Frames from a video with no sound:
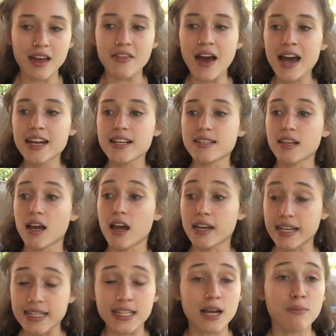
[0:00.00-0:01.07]
That is an
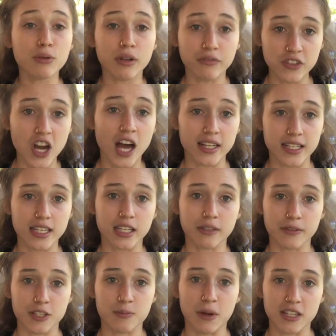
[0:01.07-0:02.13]
example of not
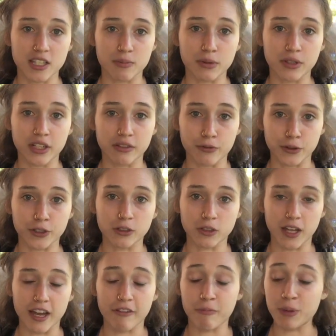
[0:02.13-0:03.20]
taking responsibility for your
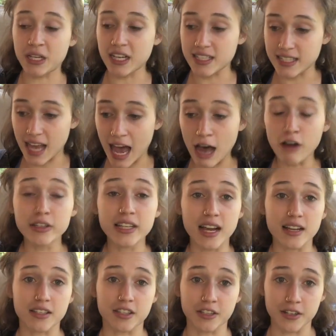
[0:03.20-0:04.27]
life, because hell
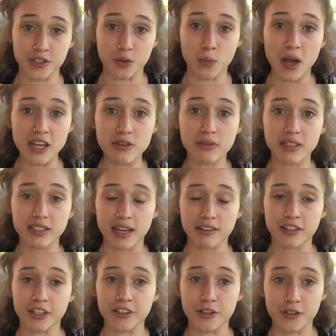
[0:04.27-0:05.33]
yes, there's a way you can get there.